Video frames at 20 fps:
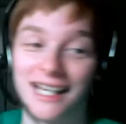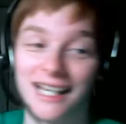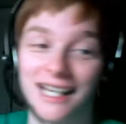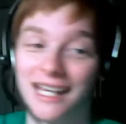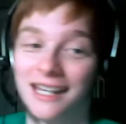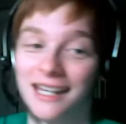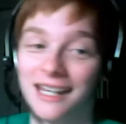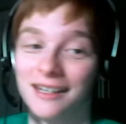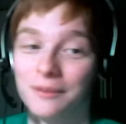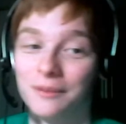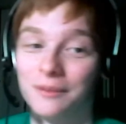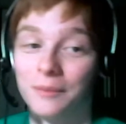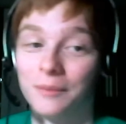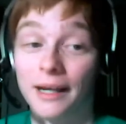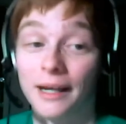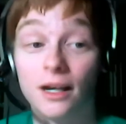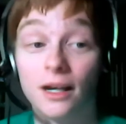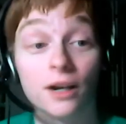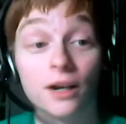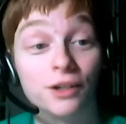and
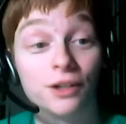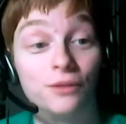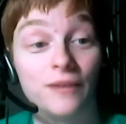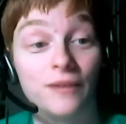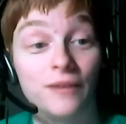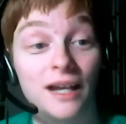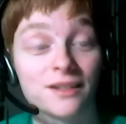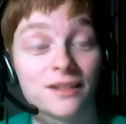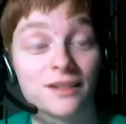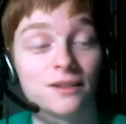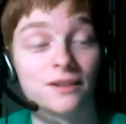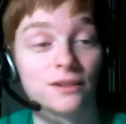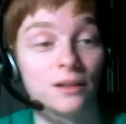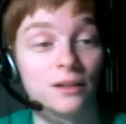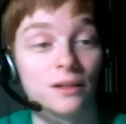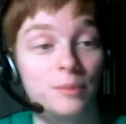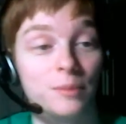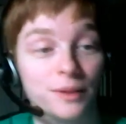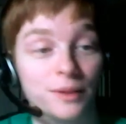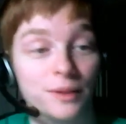my
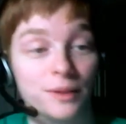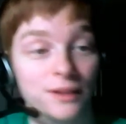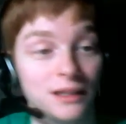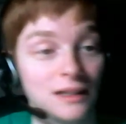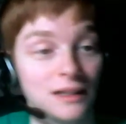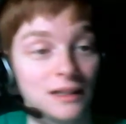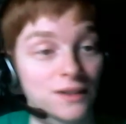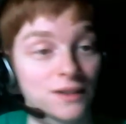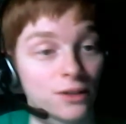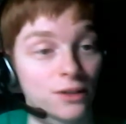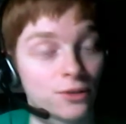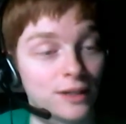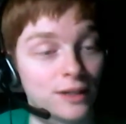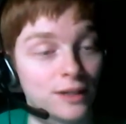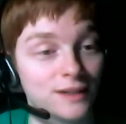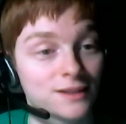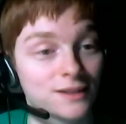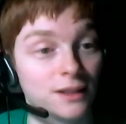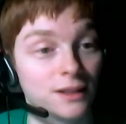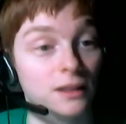cardiovascular ability has
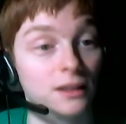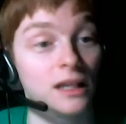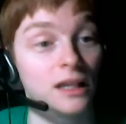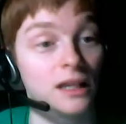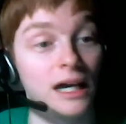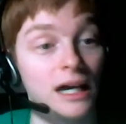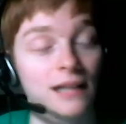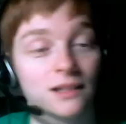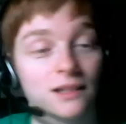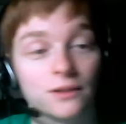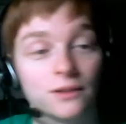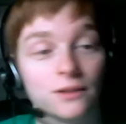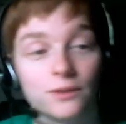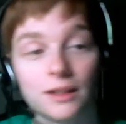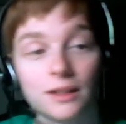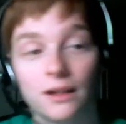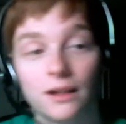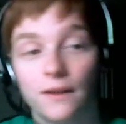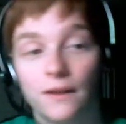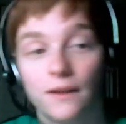increased a lot to
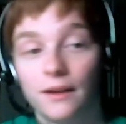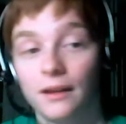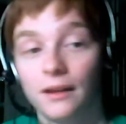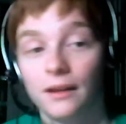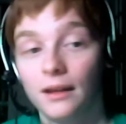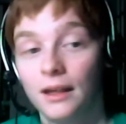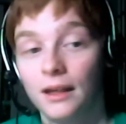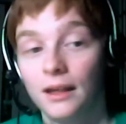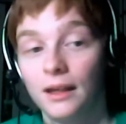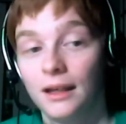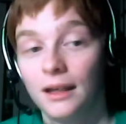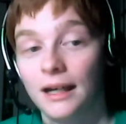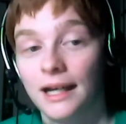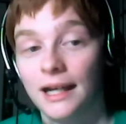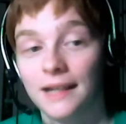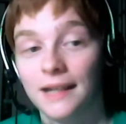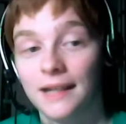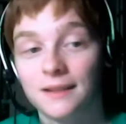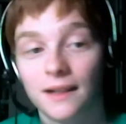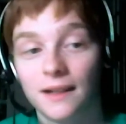doing all the high
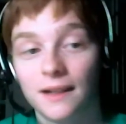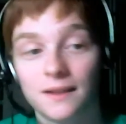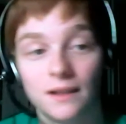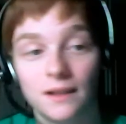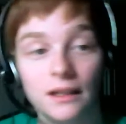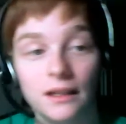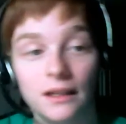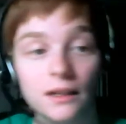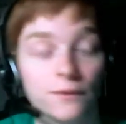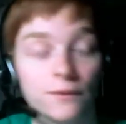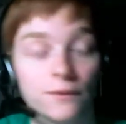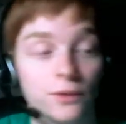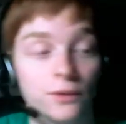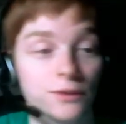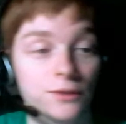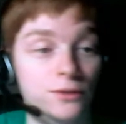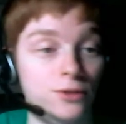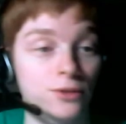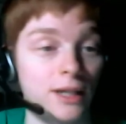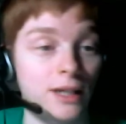intensity interval
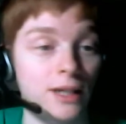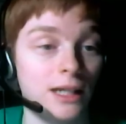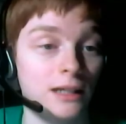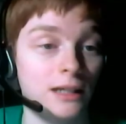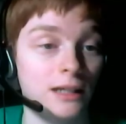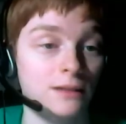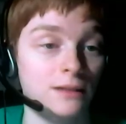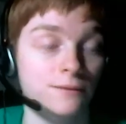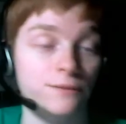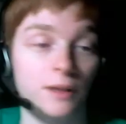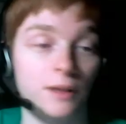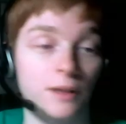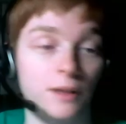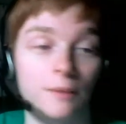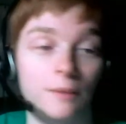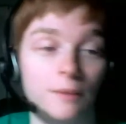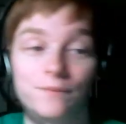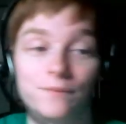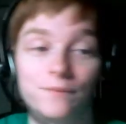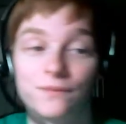training
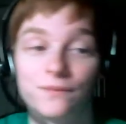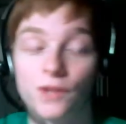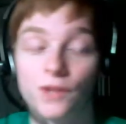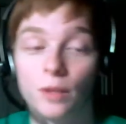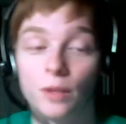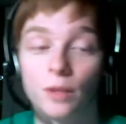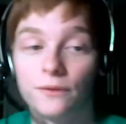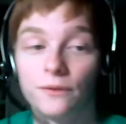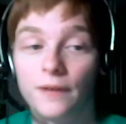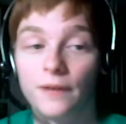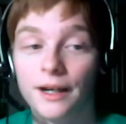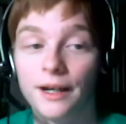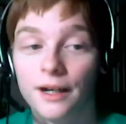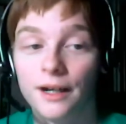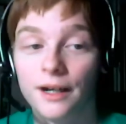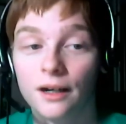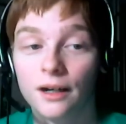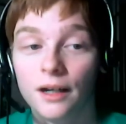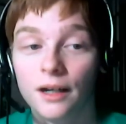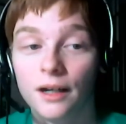from Turbo
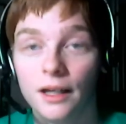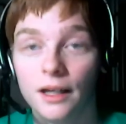Fire.